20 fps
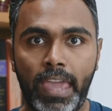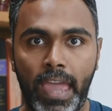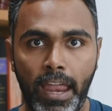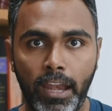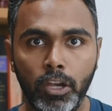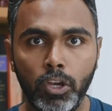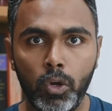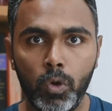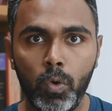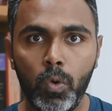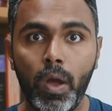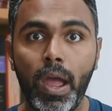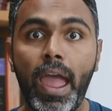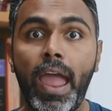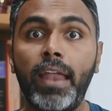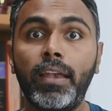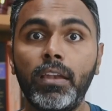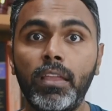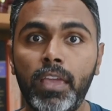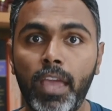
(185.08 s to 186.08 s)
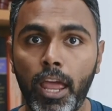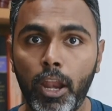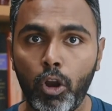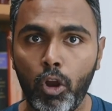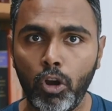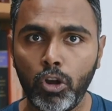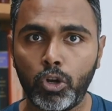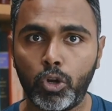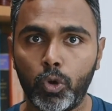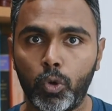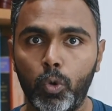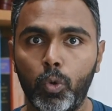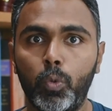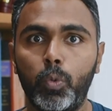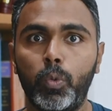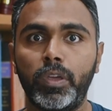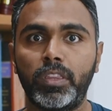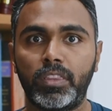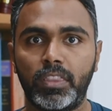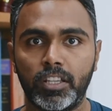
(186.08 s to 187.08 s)
can do and cannot do
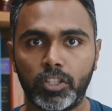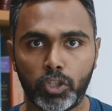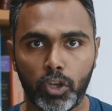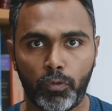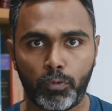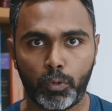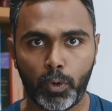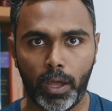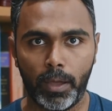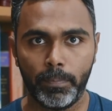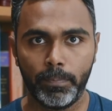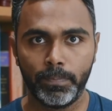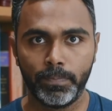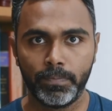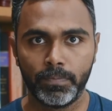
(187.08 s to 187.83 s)
with the software.